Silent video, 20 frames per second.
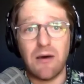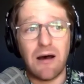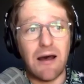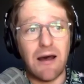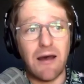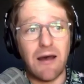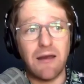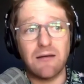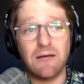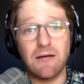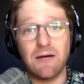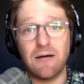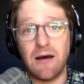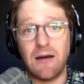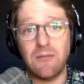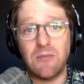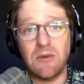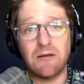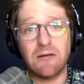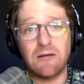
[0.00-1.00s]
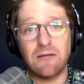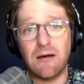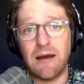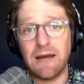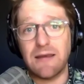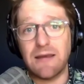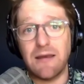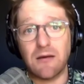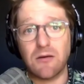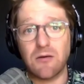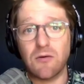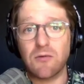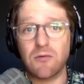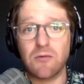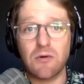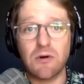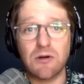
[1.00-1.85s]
I mean, I can't go through